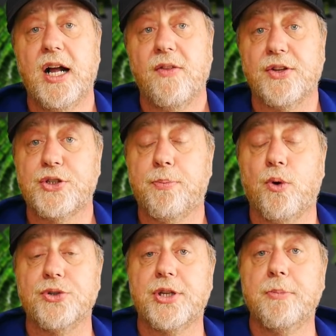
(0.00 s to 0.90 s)
that
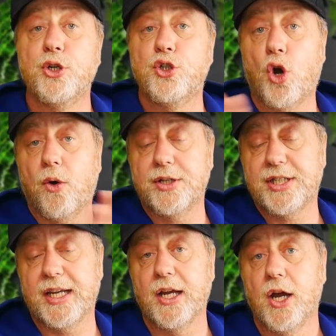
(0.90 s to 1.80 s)
supports the
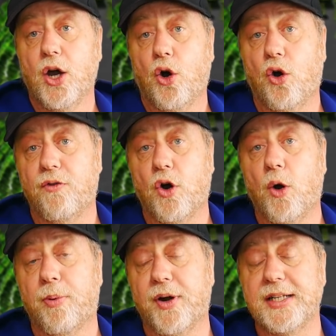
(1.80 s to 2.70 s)
majority of
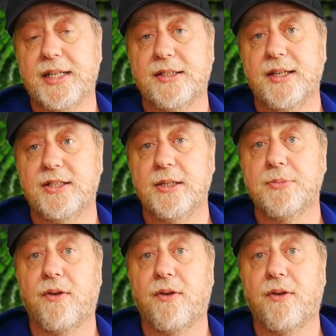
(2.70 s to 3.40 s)
operating systems.